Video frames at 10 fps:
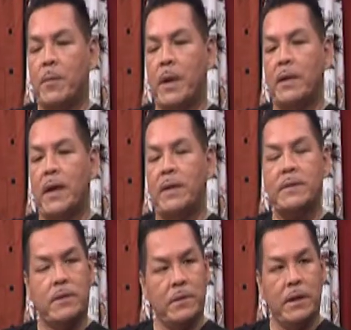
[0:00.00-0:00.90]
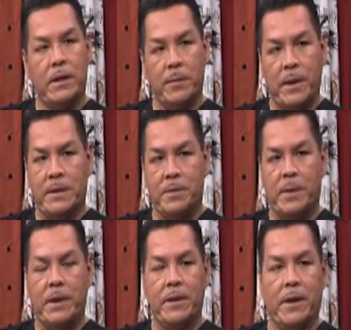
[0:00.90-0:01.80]
but they still needed me to
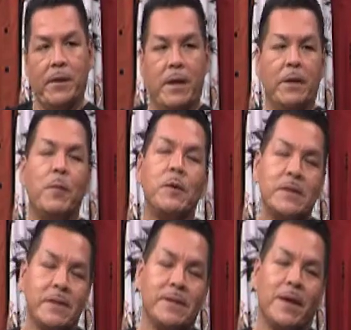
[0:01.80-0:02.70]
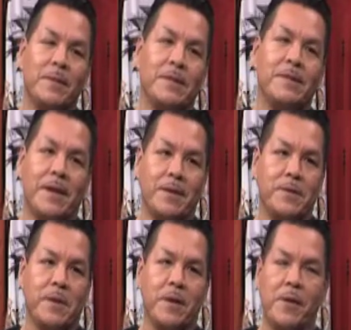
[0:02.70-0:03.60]
be there. And most of the time, the
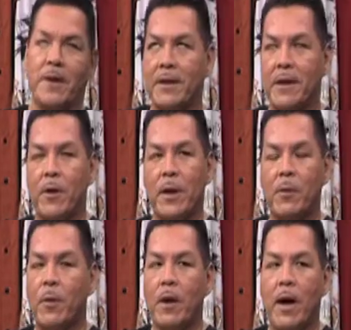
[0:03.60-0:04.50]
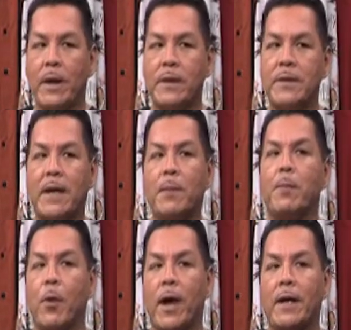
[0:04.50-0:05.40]
designers are there. And I thought, okay, well, I can mm-hmm. take a
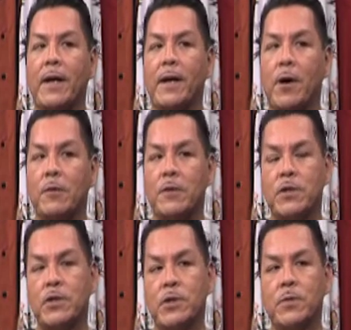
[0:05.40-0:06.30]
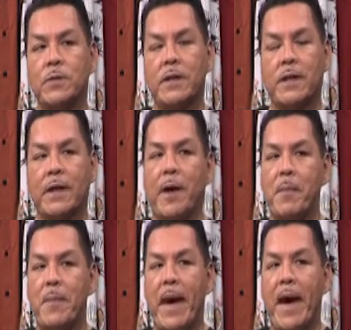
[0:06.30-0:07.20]
break and go and shoot and then
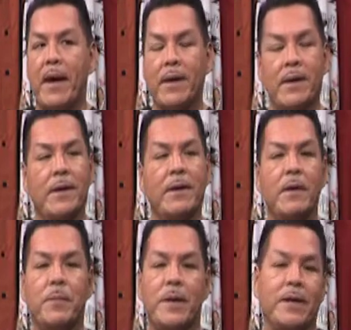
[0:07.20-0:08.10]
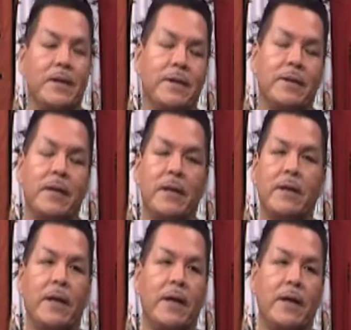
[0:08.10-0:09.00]
come back. But
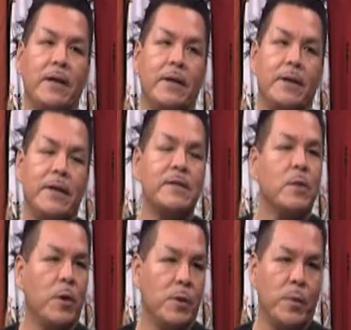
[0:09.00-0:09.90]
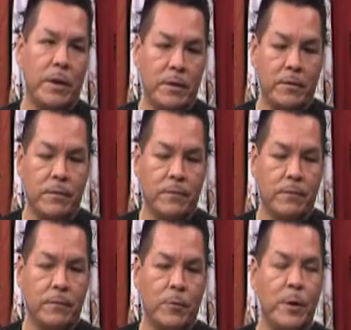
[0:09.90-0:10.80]
they, his lawyer wouldn't
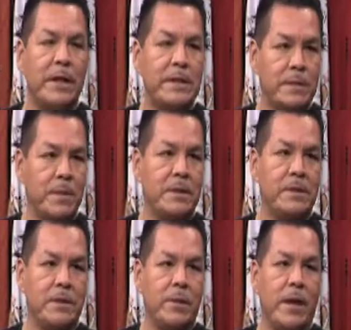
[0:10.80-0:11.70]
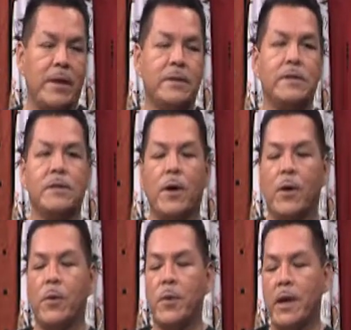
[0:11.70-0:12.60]
release me to do that. Ah.
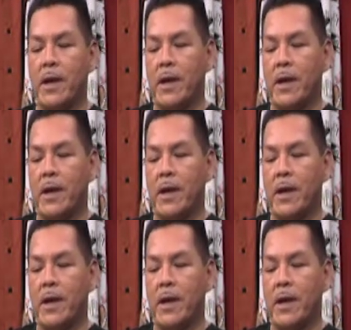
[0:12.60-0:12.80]
So